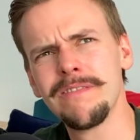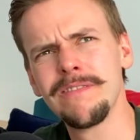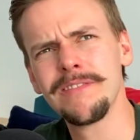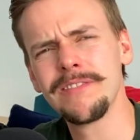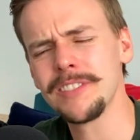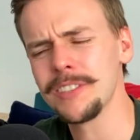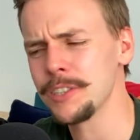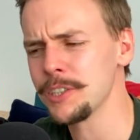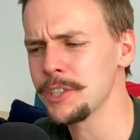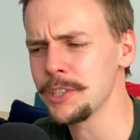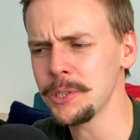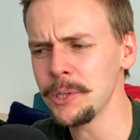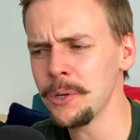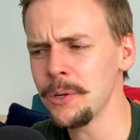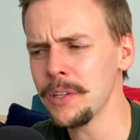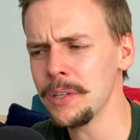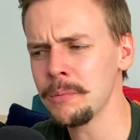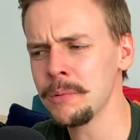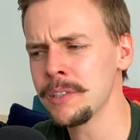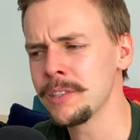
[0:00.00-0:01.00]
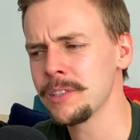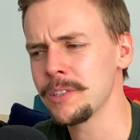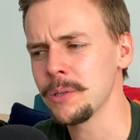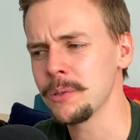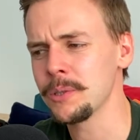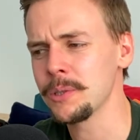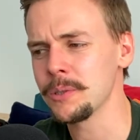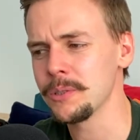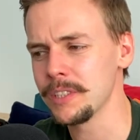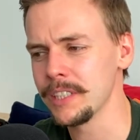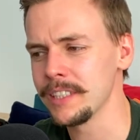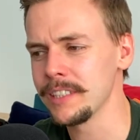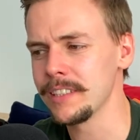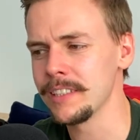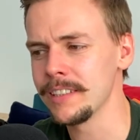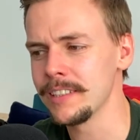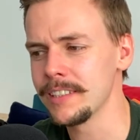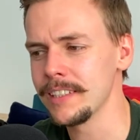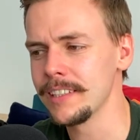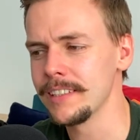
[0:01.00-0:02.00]
surely with social
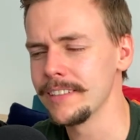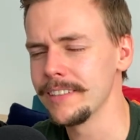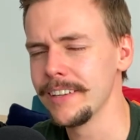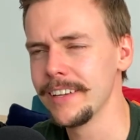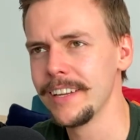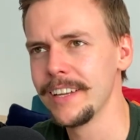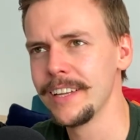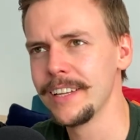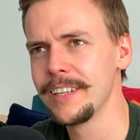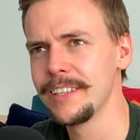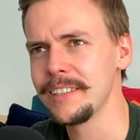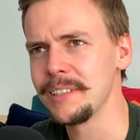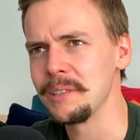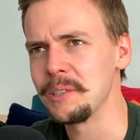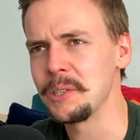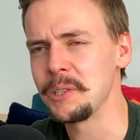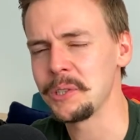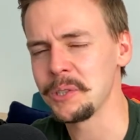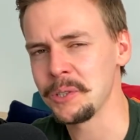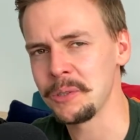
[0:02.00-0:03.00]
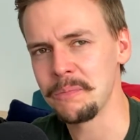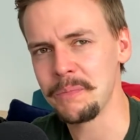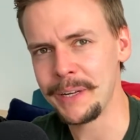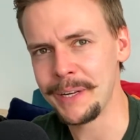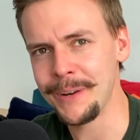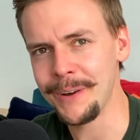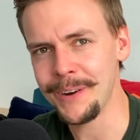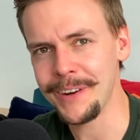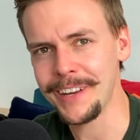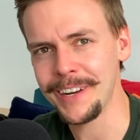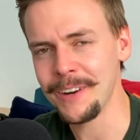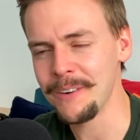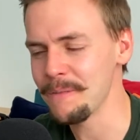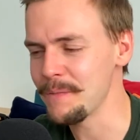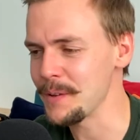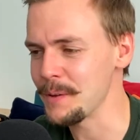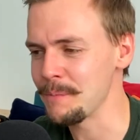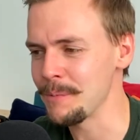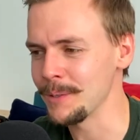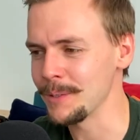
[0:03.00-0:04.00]
distancing, you shouldn't be knocking on
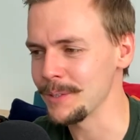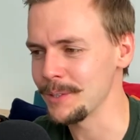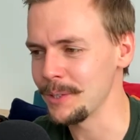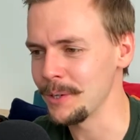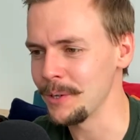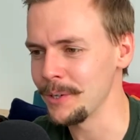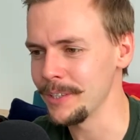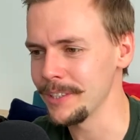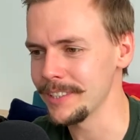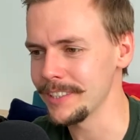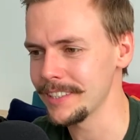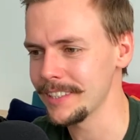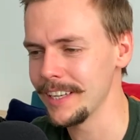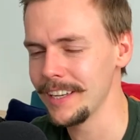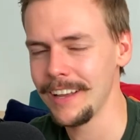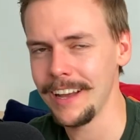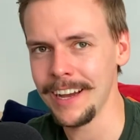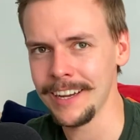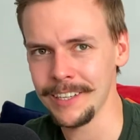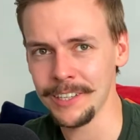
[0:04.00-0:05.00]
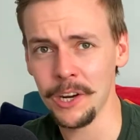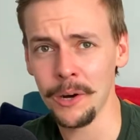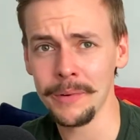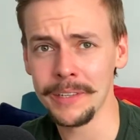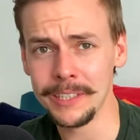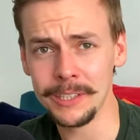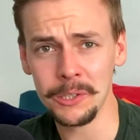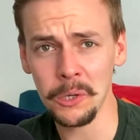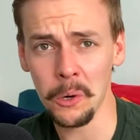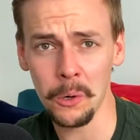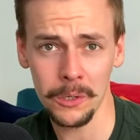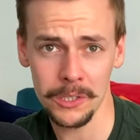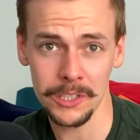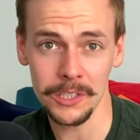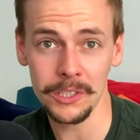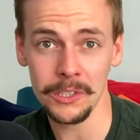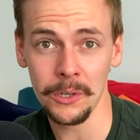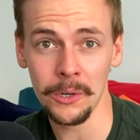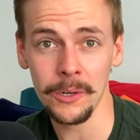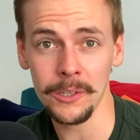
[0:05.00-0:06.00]
people's doors and going door to
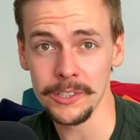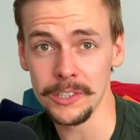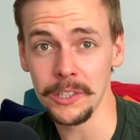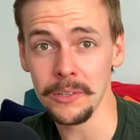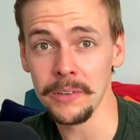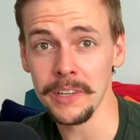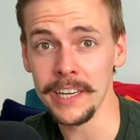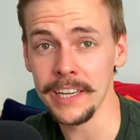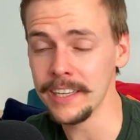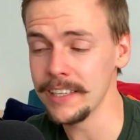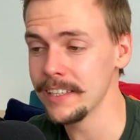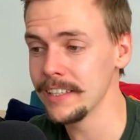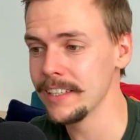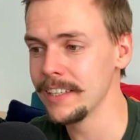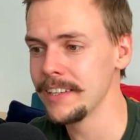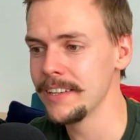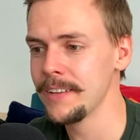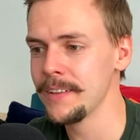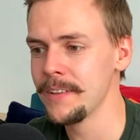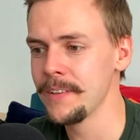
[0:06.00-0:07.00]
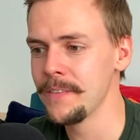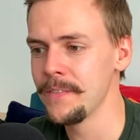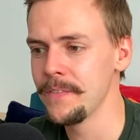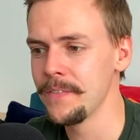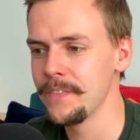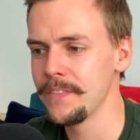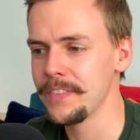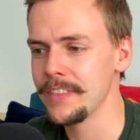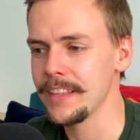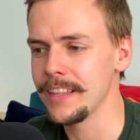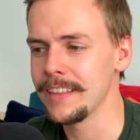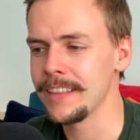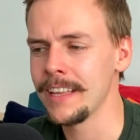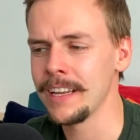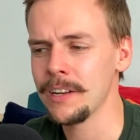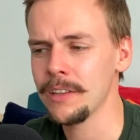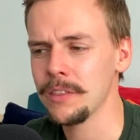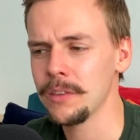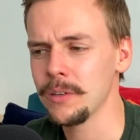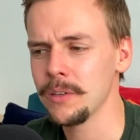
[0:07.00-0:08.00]
door doing it. Then I
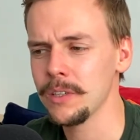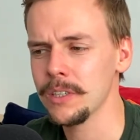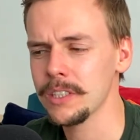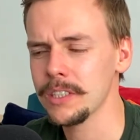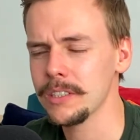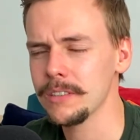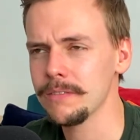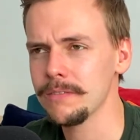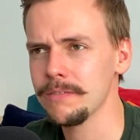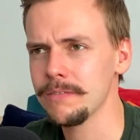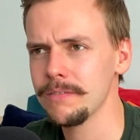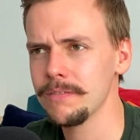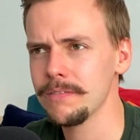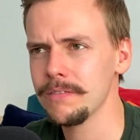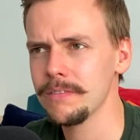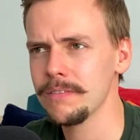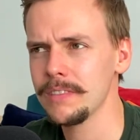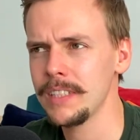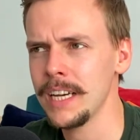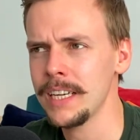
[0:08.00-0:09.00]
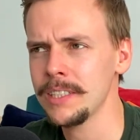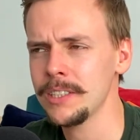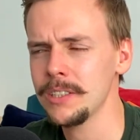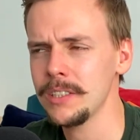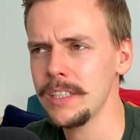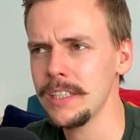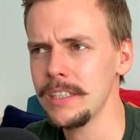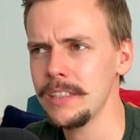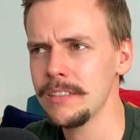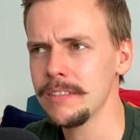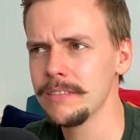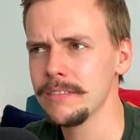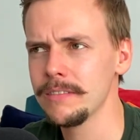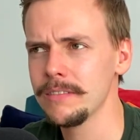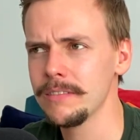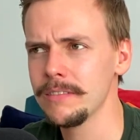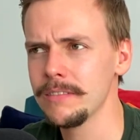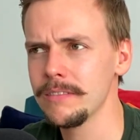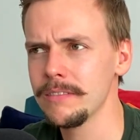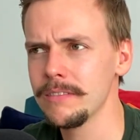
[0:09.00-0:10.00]
thought, actually,
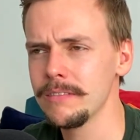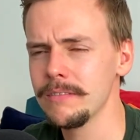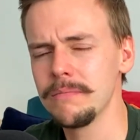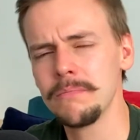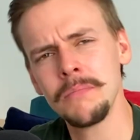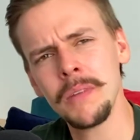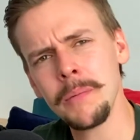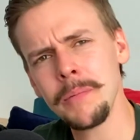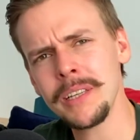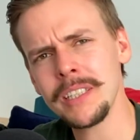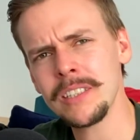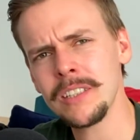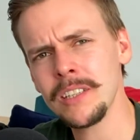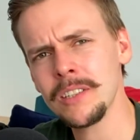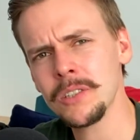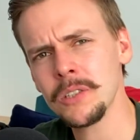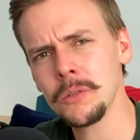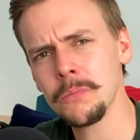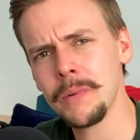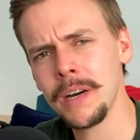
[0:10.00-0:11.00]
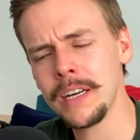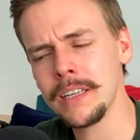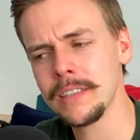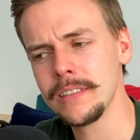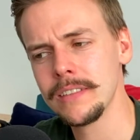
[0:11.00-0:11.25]
maybe it's not so bad.